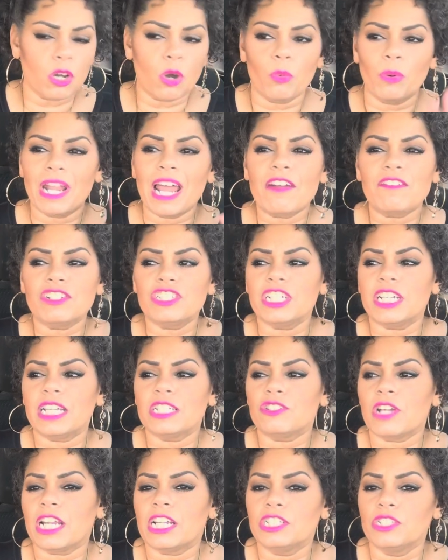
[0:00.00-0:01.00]
or whatever she
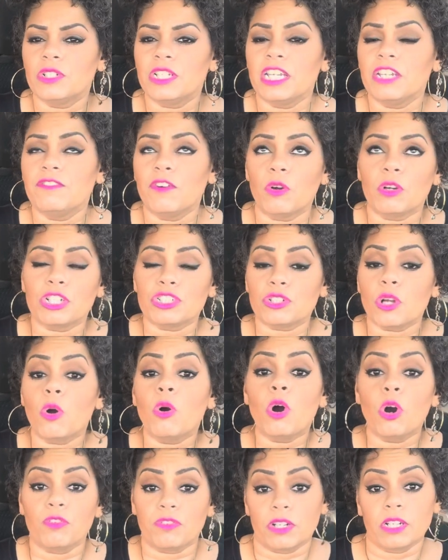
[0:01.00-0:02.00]
can try to do to evoke
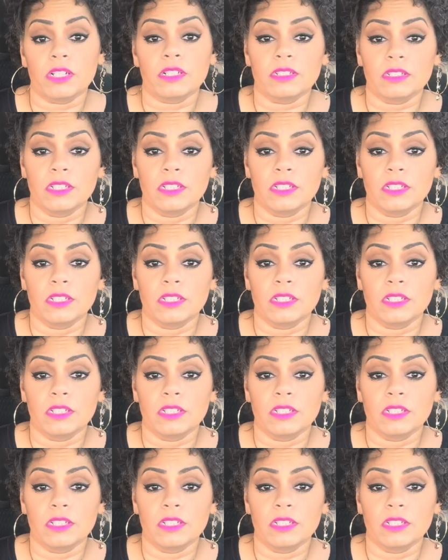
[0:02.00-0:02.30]
control over her.